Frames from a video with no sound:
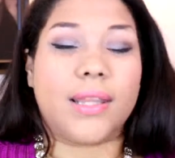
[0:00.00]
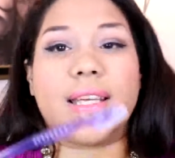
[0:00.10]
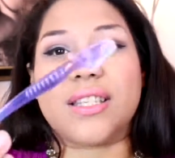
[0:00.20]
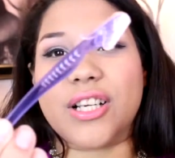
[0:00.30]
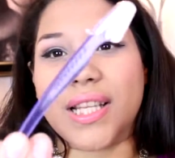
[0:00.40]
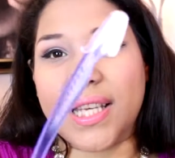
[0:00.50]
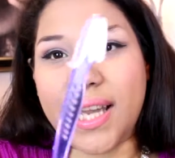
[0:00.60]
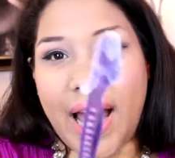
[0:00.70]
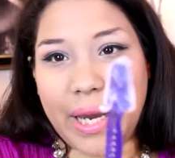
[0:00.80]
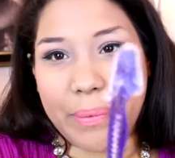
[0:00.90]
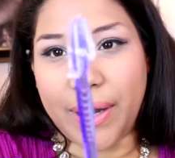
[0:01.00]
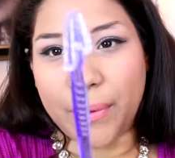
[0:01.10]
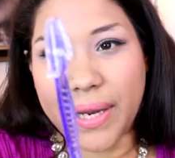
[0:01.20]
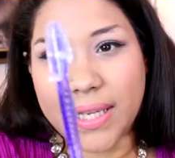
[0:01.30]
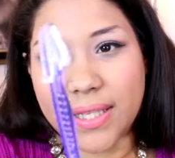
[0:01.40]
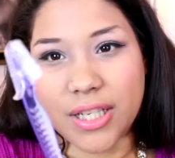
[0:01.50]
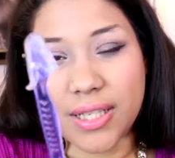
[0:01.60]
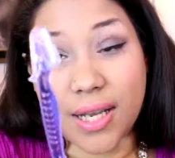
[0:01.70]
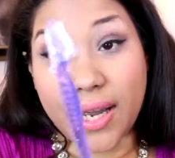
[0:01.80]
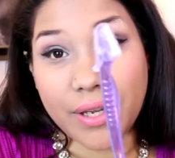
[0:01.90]
These are the eyebrow razors
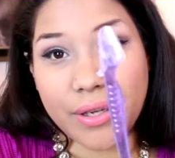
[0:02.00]
that I